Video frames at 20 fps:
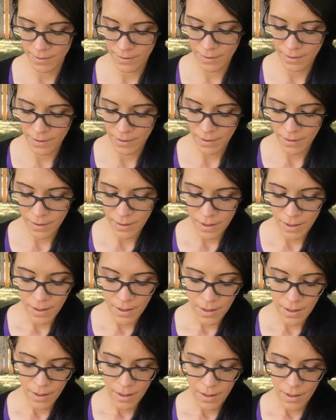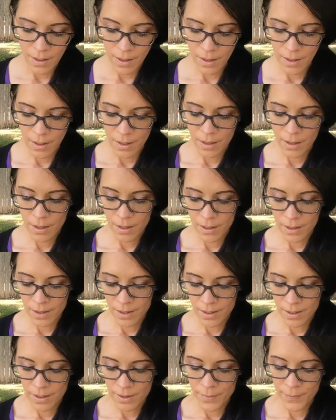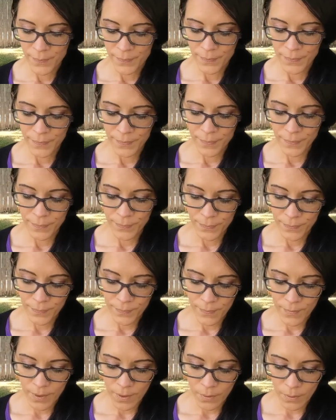[no speech]